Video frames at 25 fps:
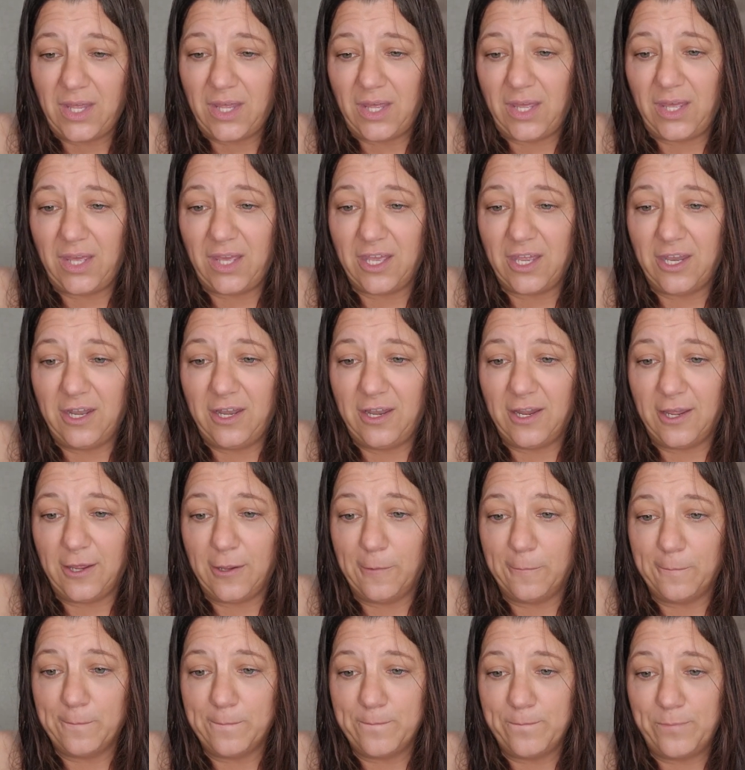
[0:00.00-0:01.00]

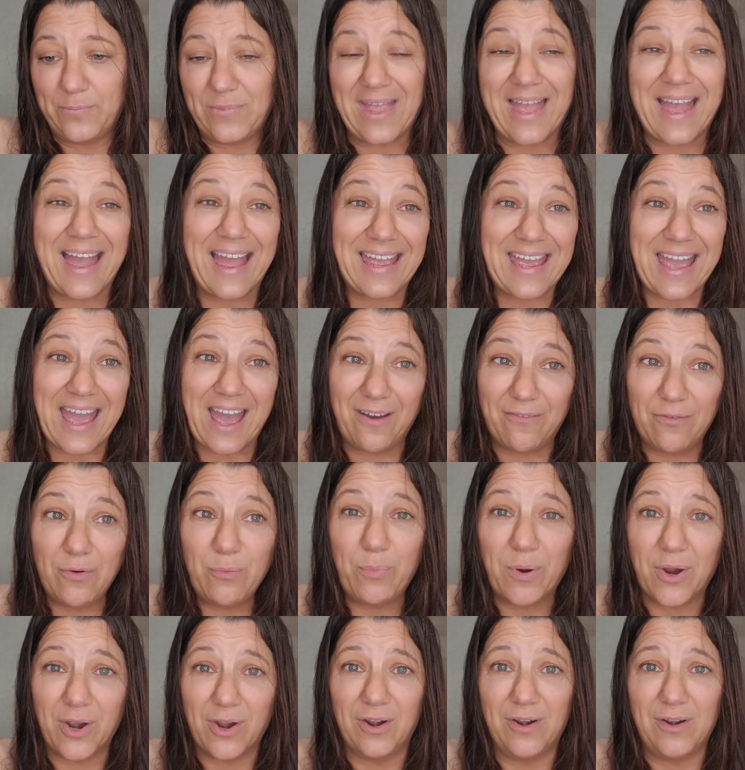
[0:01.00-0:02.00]
And I have a
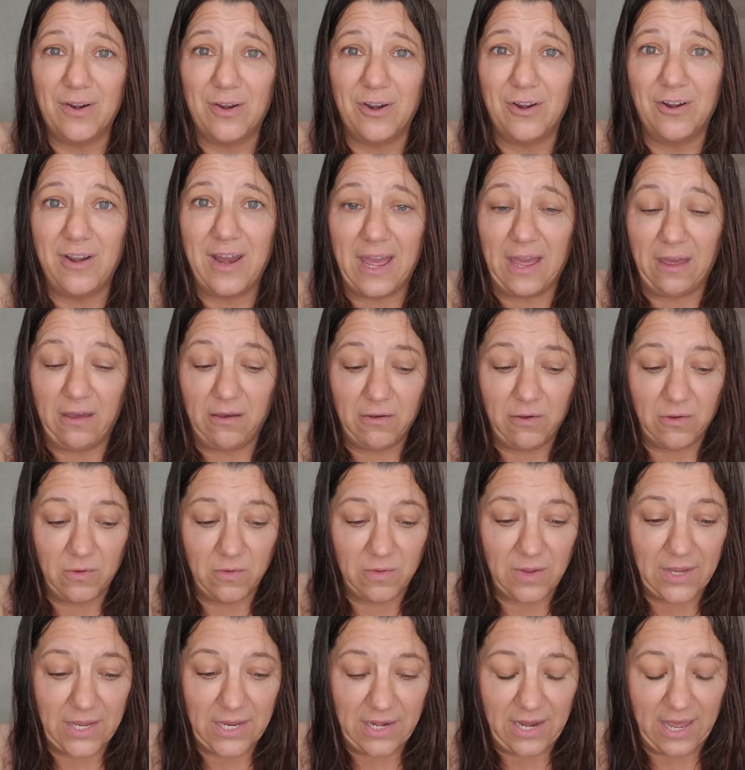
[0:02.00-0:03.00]
partner now,
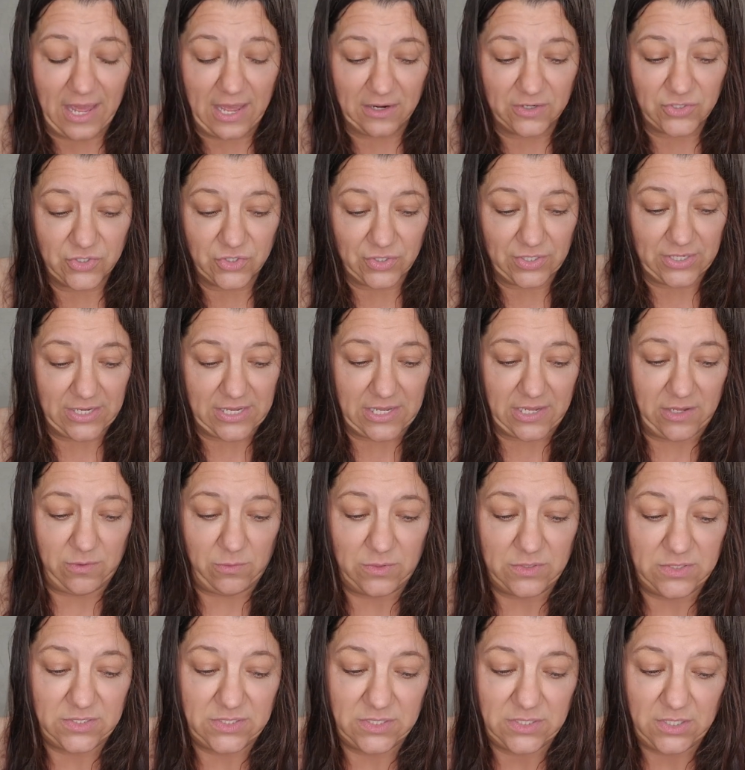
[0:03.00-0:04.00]
and actually he
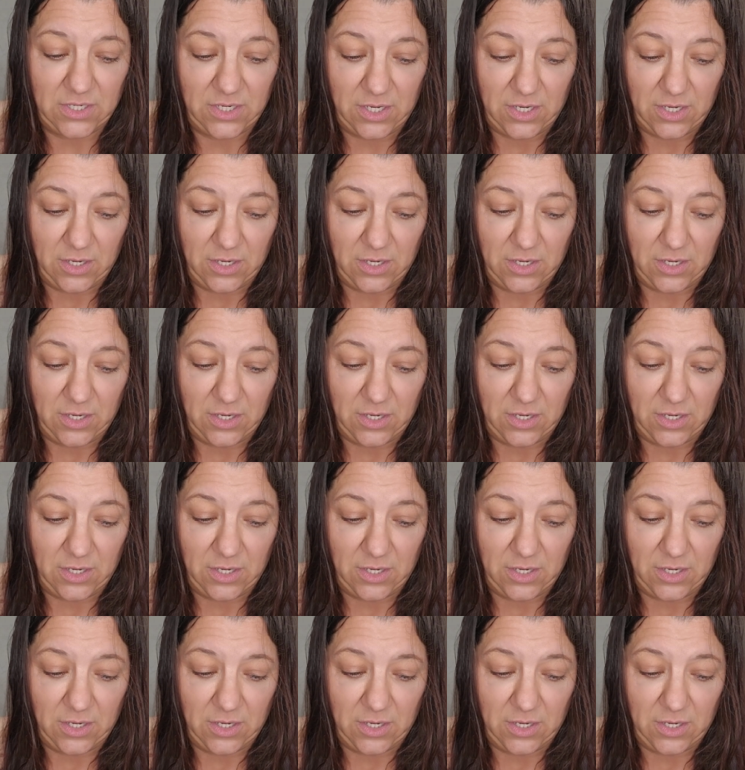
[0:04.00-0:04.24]
was